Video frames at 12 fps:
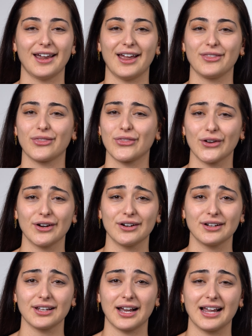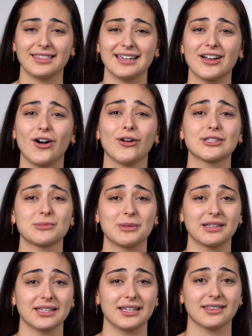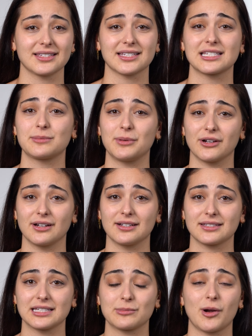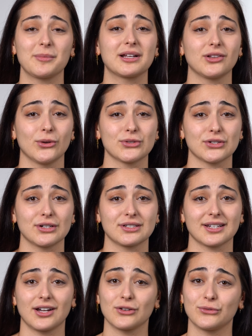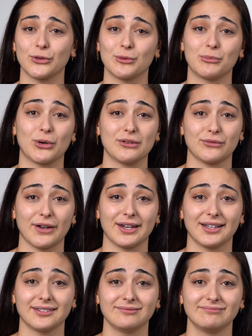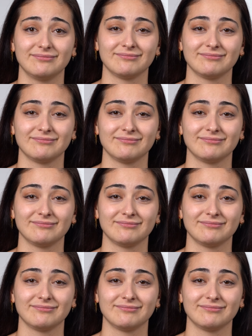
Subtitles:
And third, I think ultimately this experience has brought me closer to Kung Fu and point fighting.